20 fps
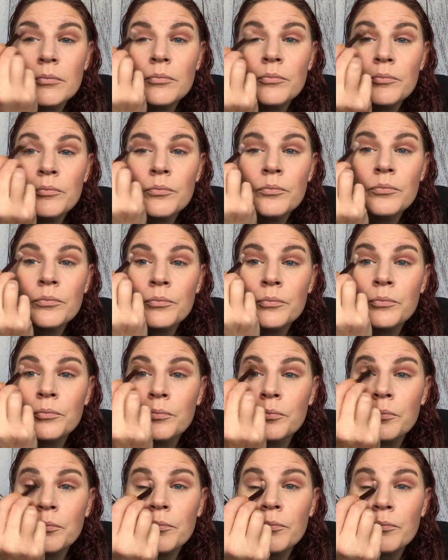
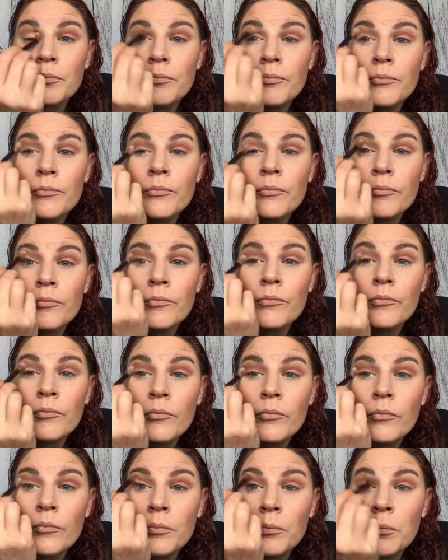
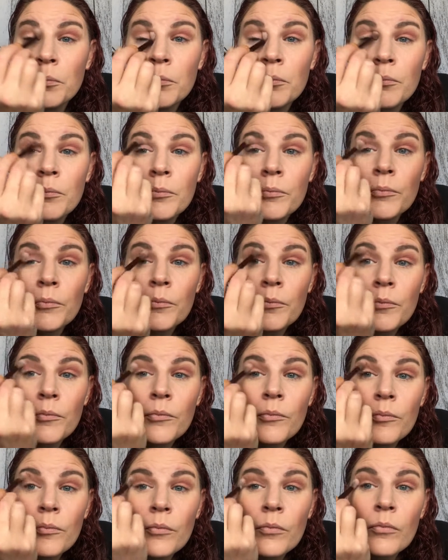
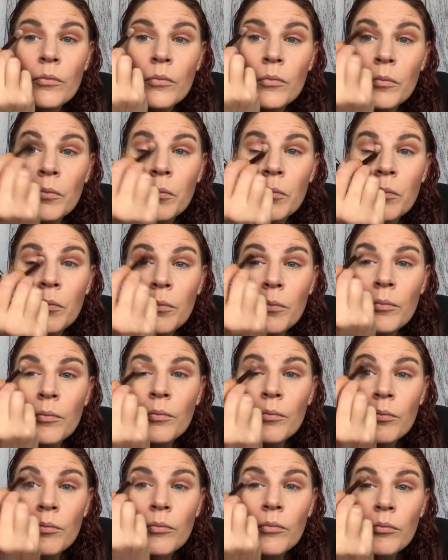
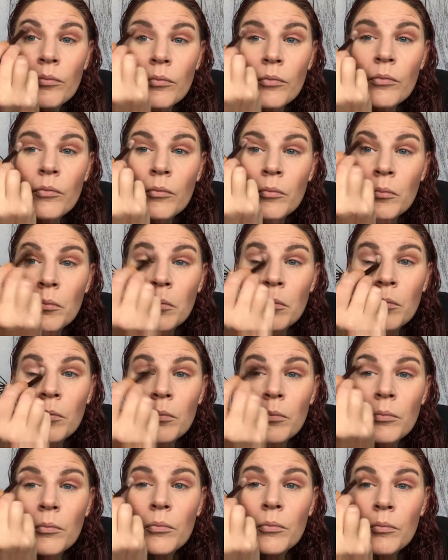
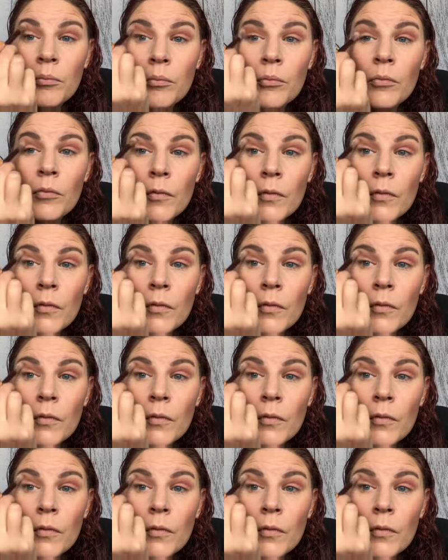No one is speaking in this clip.